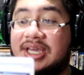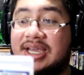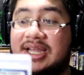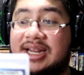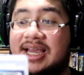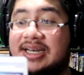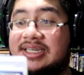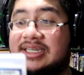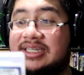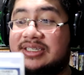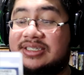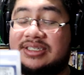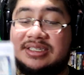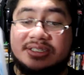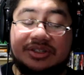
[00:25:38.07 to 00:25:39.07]
It had
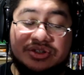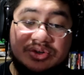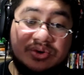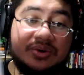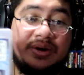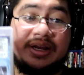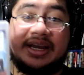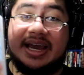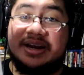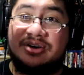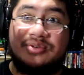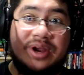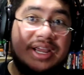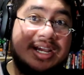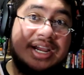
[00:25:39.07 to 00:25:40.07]
decent story. It
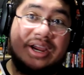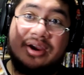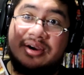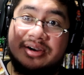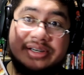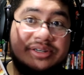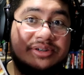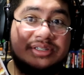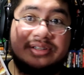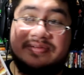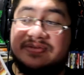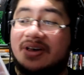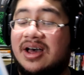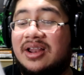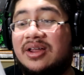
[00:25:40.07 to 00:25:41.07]
had great characters to
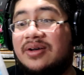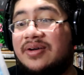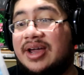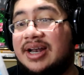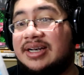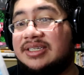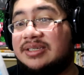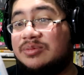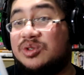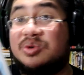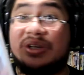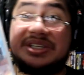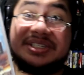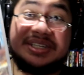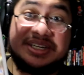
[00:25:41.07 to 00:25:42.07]
follow and some
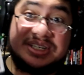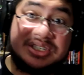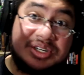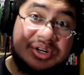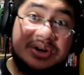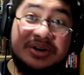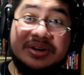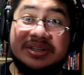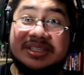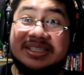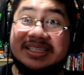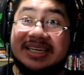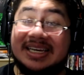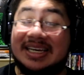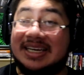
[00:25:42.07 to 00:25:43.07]
twists and
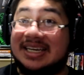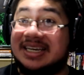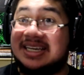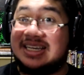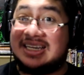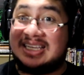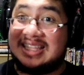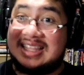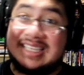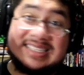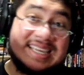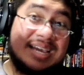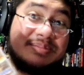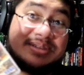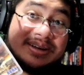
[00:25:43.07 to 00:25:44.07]
turns.
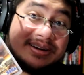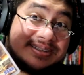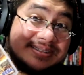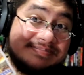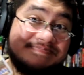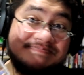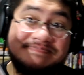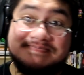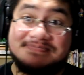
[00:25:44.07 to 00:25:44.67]
This game is awesome.